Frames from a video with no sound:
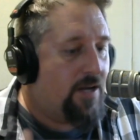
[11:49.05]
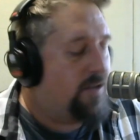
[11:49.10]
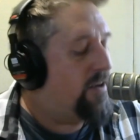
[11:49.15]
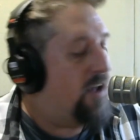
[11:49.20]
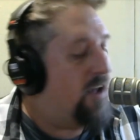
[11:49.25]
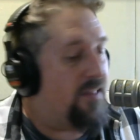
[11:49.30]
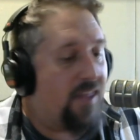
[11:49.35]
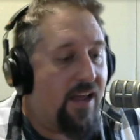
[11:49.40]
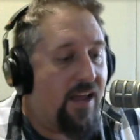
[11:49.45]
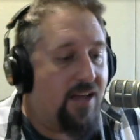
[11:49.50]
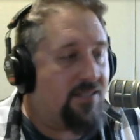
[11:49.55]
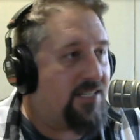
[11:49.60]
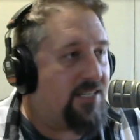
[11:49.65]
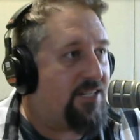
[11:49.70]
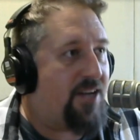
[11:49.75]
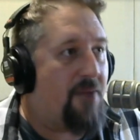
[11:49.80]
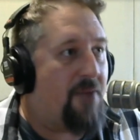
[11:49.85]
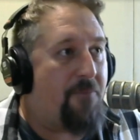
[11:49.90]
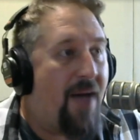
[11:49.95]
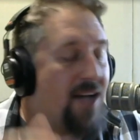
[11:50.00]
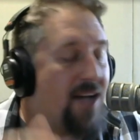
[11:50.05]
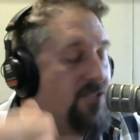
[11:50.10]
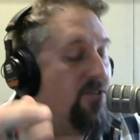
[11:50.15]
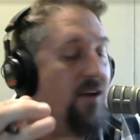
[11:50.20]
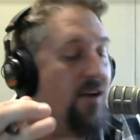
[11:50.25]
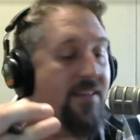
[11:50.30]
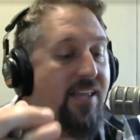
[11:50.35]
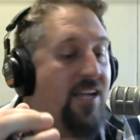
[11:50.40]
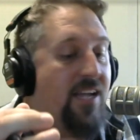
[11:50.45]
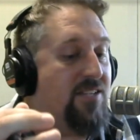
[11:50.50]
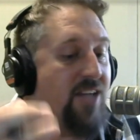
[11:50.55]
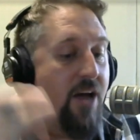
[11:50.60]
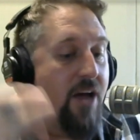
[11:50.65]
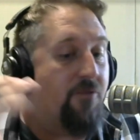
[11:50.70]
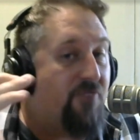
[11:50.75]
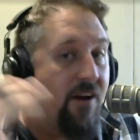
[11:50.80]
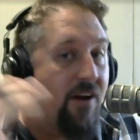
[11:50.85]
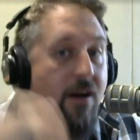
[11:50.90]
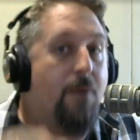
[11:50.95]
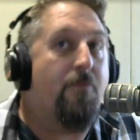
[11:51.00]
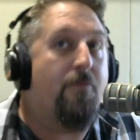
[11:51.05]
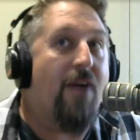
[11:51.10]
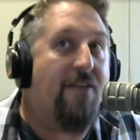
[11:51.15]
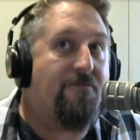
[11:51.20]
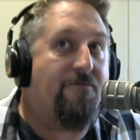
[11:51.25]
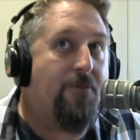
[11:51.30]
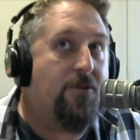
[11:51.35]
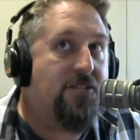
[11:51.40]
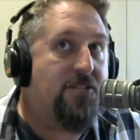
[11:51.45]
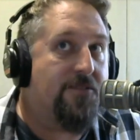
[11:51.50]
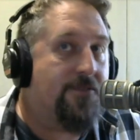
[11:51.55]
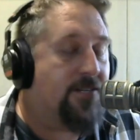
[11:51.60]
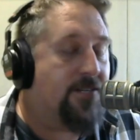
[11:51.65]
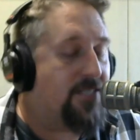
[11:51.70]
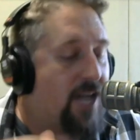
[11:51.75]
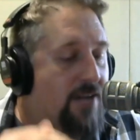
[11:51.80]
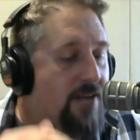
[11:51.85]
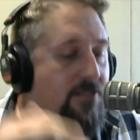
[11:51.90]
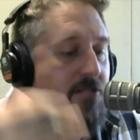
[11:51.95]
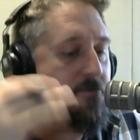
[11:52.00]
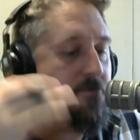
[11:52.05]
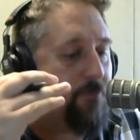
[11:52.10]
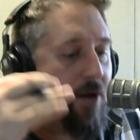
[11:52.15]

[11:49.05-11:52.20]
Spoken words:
Nothing against C.J. Baxter. I think he's got a very bright future for Texas.